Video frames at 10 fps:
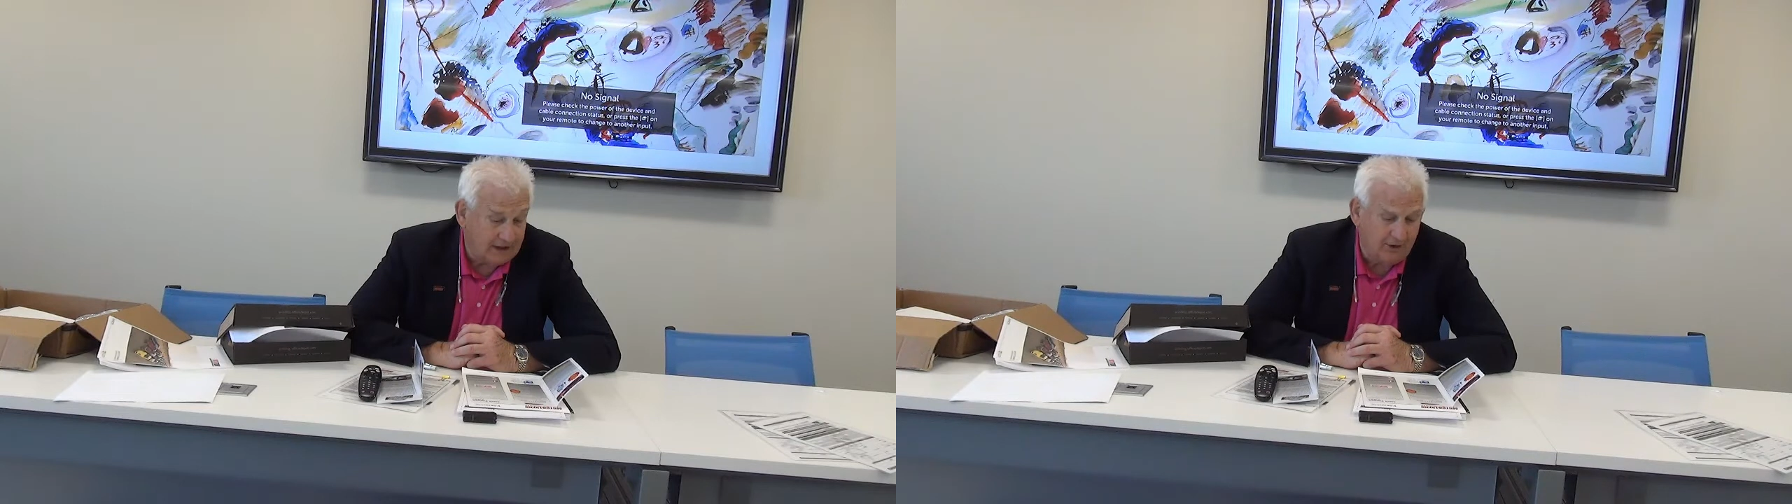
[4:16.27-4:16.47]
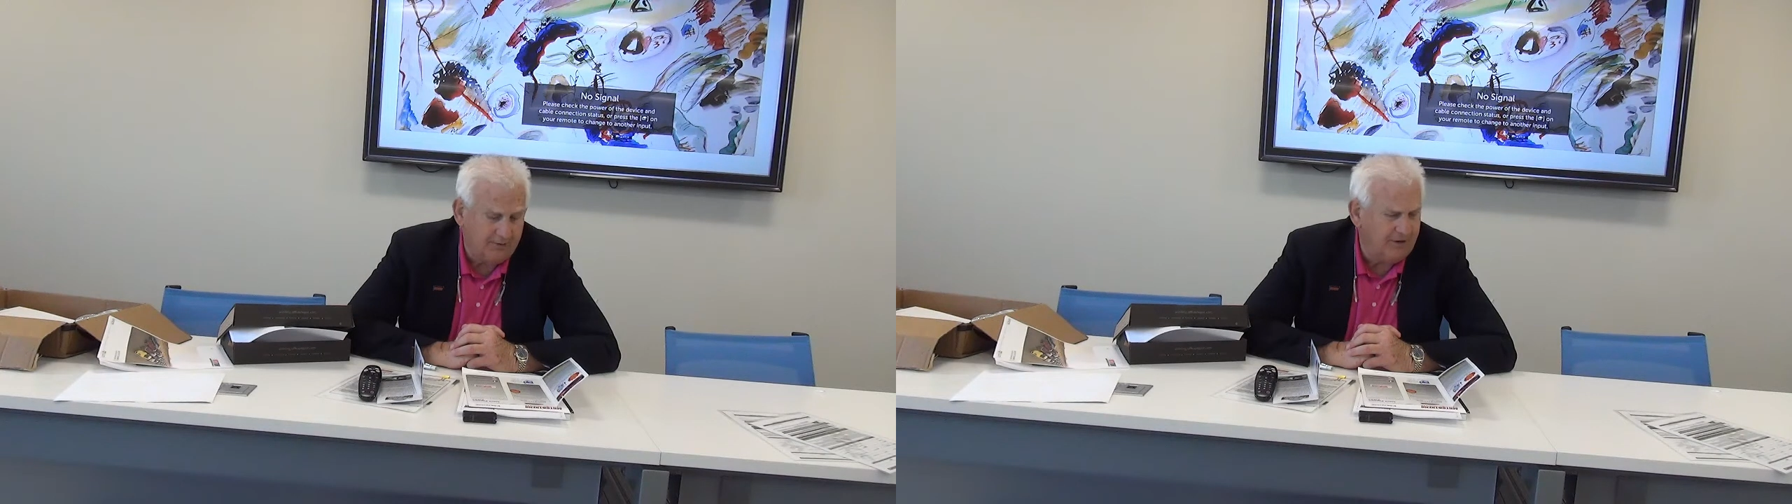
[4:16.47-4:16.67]

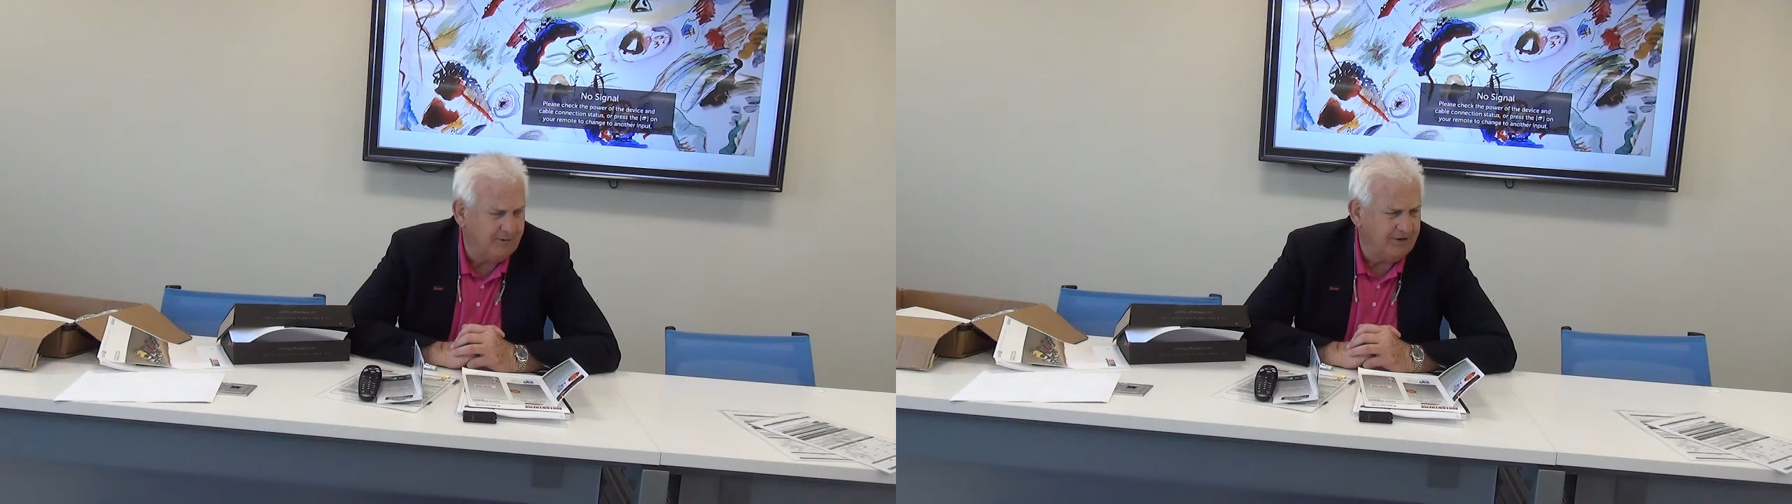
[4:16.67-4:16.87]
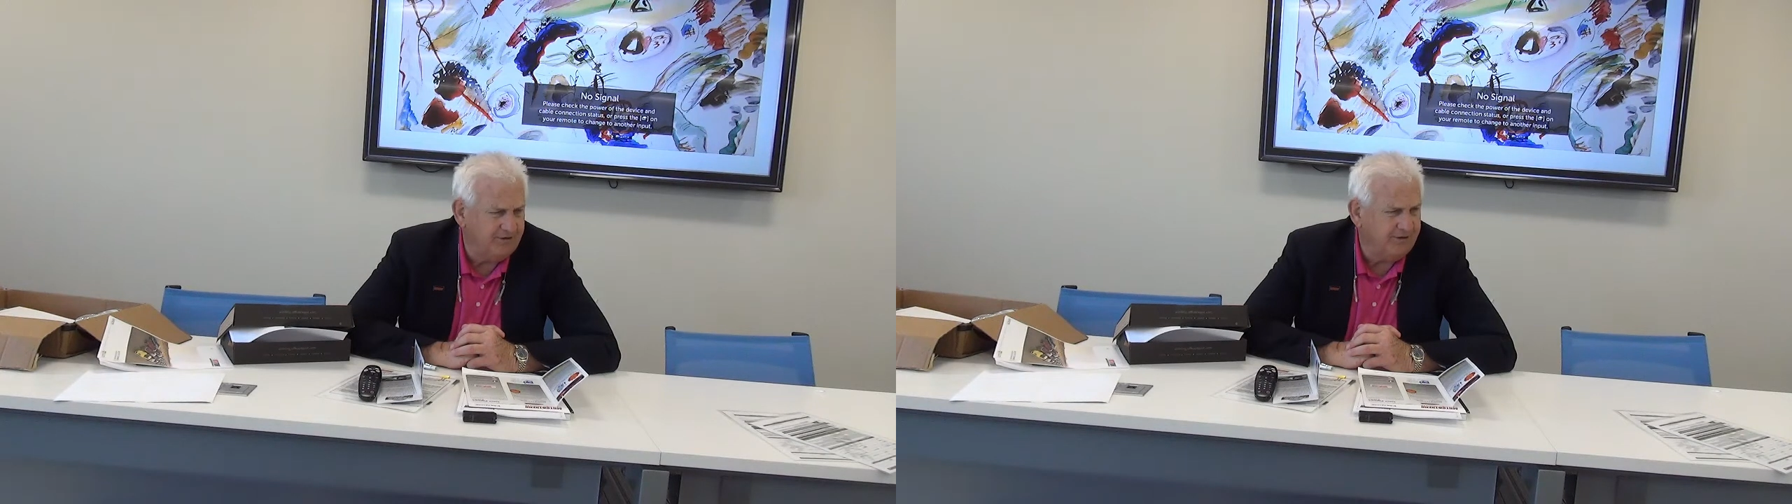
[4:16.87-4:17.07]
long have you been in the
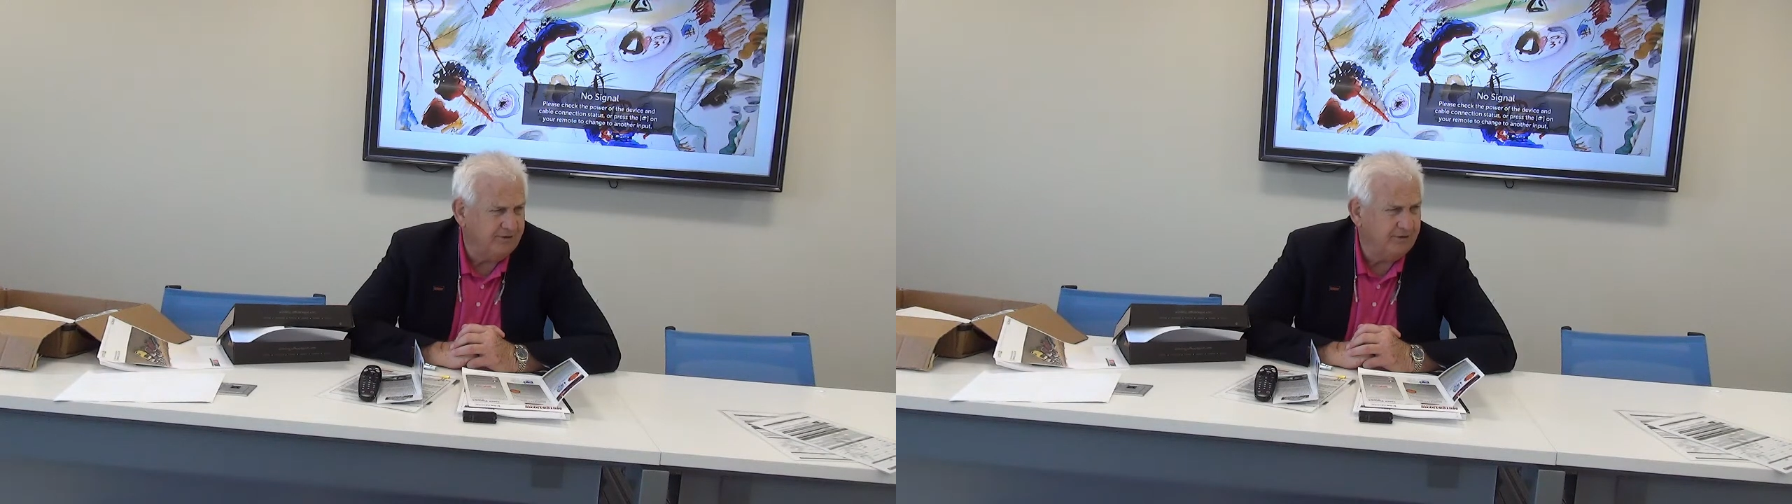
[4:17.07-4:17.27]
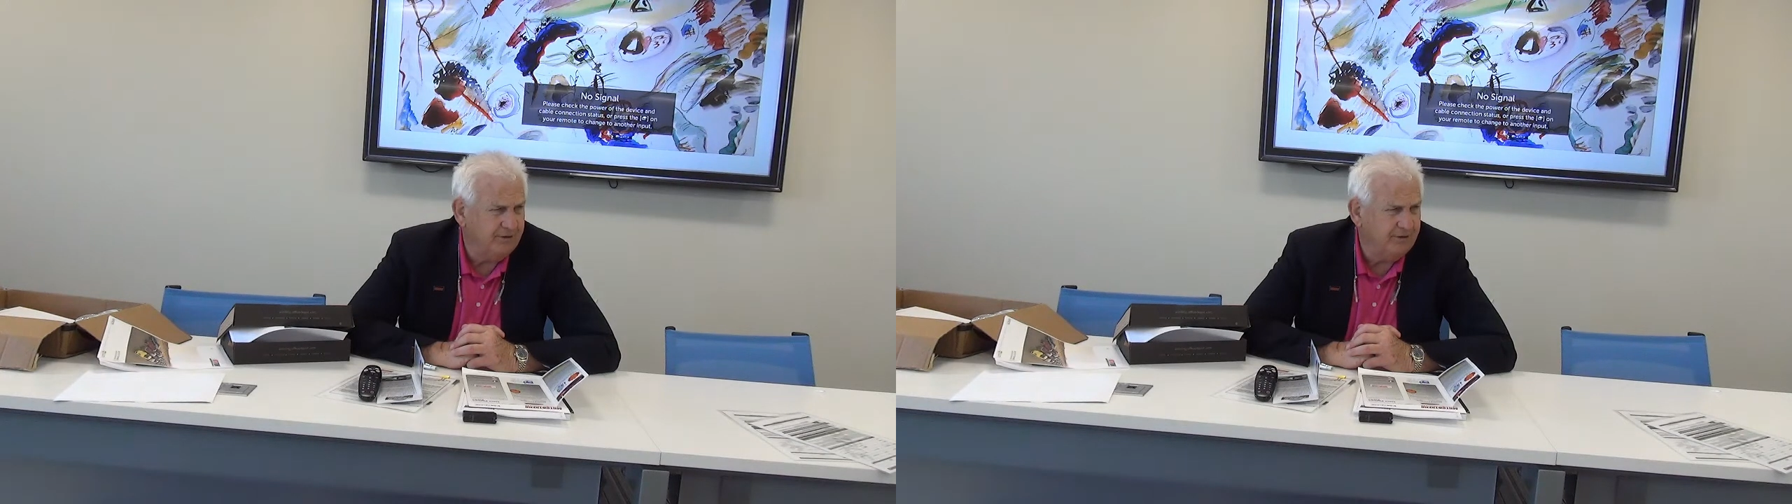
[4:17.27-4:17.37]
business?